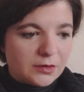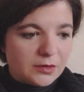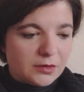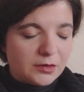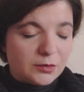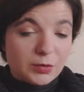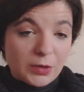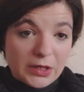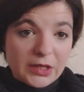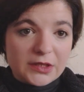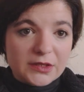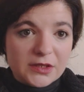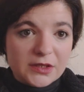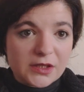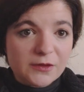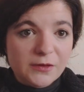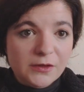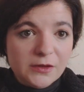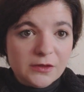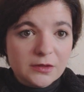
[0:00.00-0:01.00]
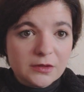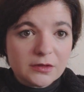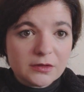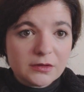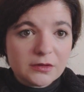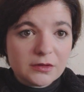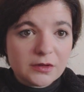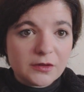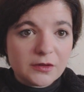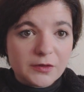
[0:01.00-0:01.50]
relative,
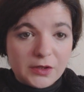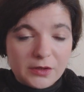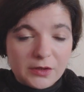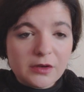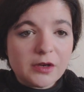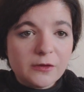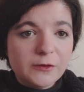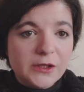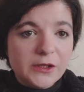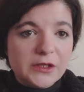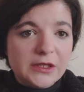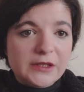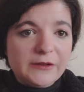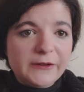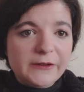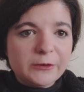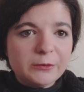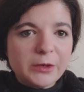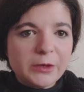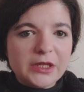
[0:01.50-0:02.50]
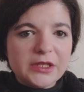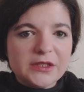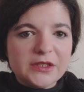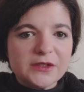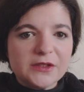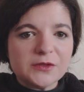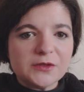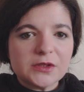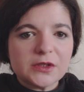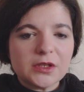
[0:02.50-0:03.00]
over the living
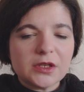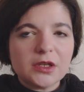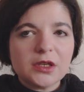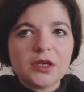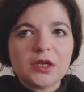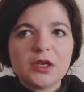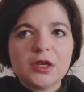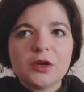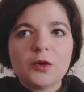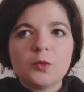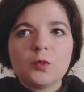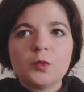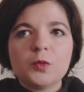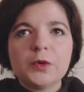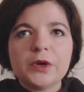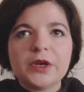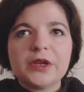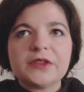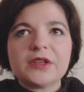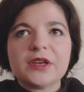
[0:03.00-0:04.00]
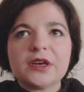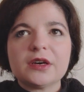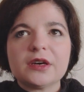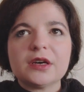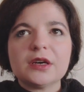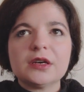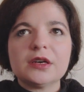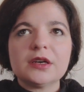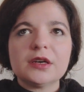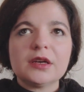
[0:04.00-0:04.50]
relatives, with
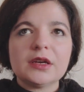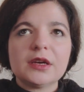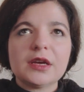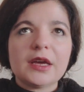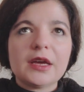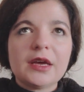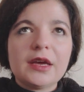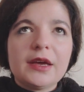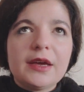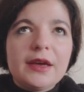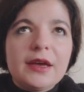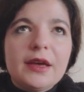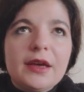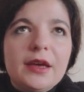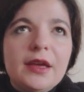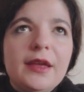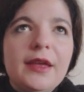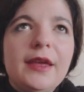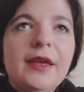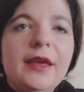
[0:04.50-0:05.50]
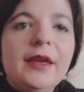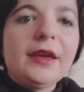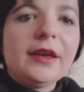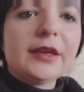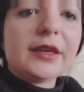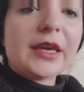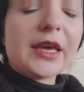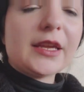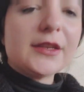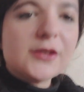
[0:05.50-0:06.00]
her
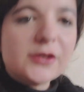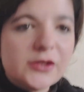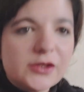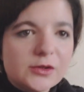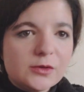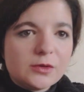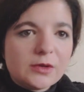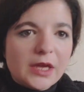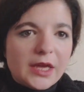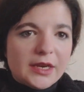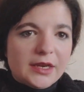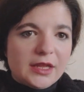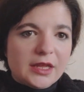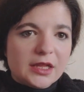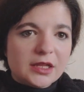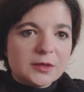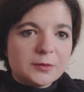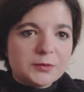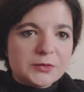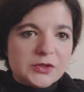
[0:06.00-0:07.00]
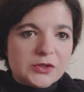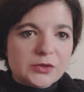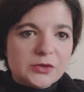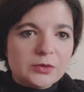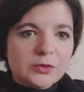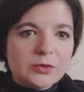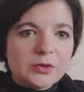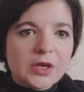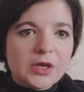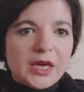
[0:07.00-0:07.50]
can-do and
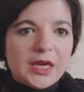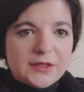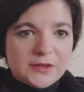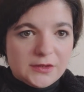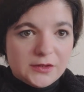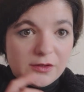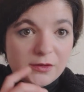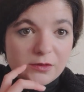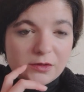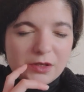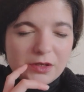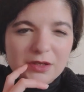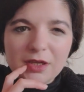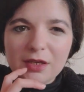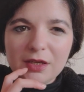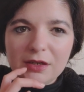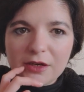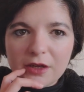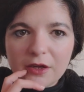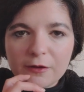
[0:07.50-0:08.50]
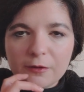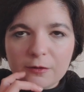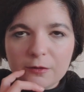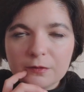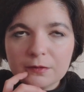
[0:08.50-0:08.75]
help-to attitude. And I know